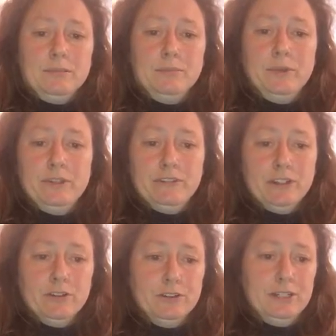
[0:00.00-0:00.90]

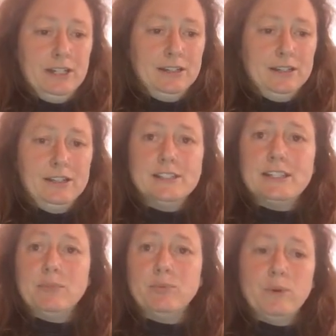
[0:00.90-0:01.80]
Moving on, in
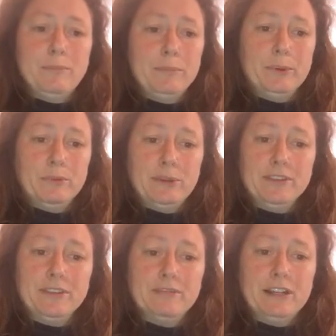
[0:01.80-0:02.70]
step
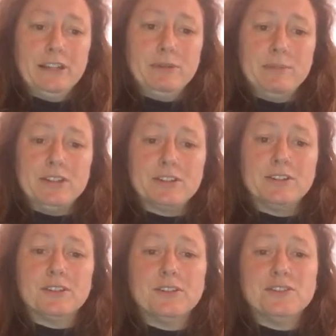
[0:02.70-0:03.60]
1.13 we
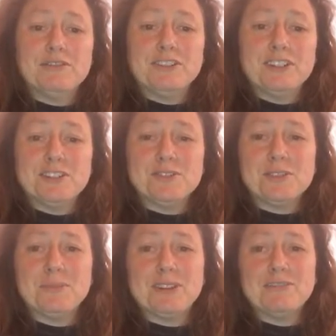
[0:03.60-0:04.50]
mentioned the controversial
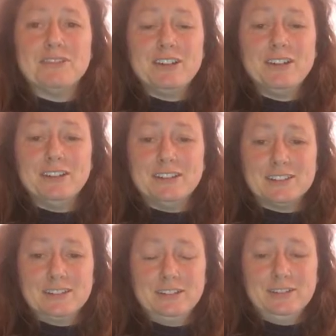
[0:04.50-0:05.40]
topic of learning
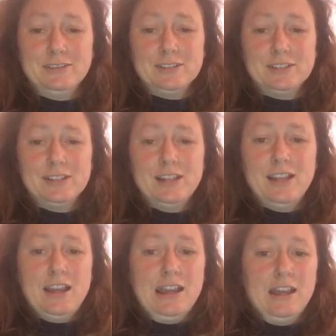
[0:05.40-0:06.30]
styles.
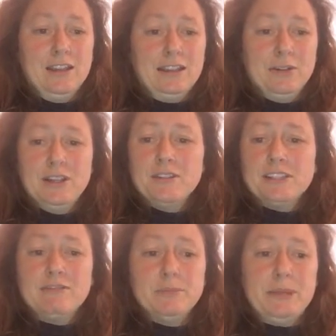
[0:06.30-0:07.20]
Now I know
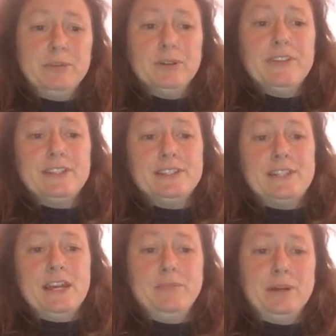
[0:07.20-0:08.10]
several people on this
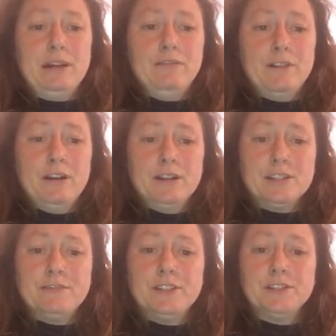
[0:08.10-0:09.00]
step have
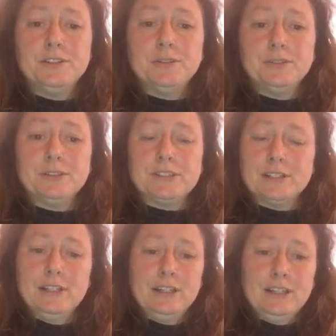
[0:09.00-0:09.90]
asked for
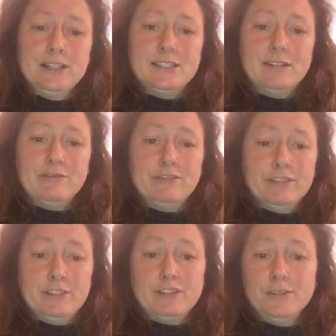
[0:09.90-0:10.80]
tools
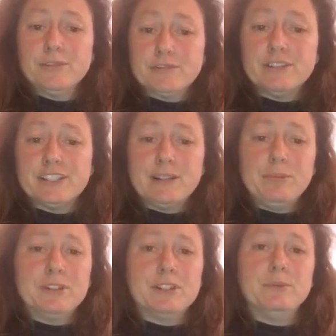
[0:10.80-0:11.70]
for
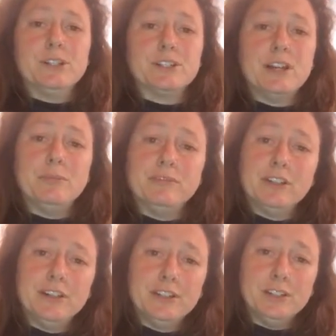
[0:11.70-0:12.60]
establishing which type of
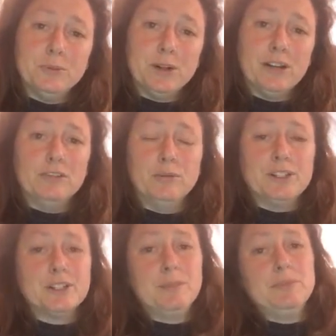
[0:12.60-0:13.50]
learner you are, or
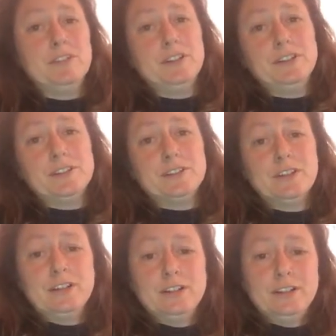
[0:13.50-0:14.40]
which type of
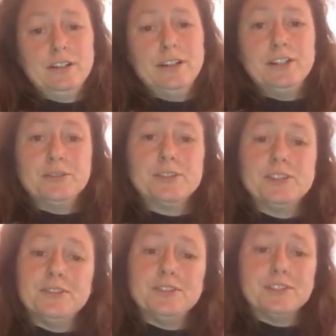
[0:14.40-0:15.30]
learner your
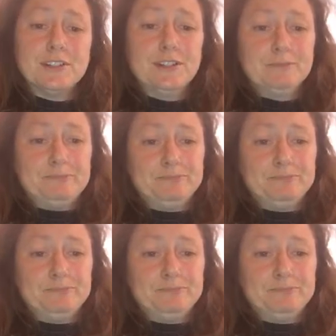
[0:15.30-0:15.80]
students are.